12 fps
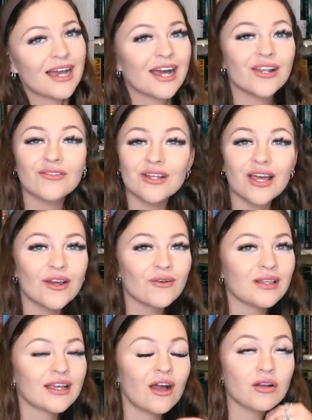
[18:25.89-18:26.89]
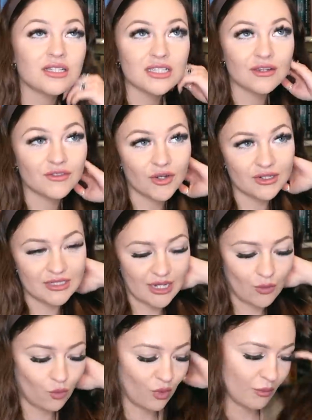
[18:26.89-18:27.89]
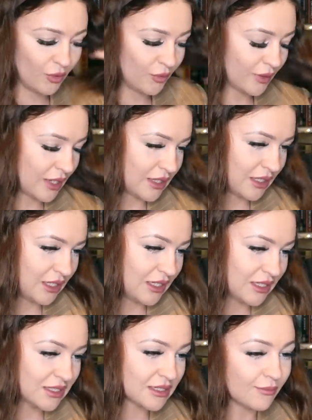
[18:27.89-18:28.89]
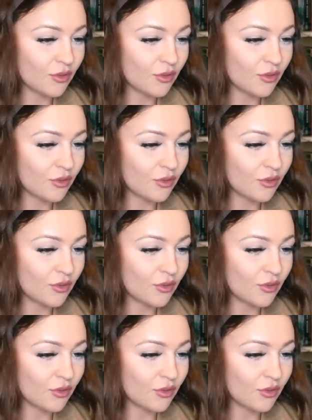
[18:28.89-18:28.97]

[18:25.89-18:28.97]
I don't know. Like, honestly, I have no idea when we will get the keys.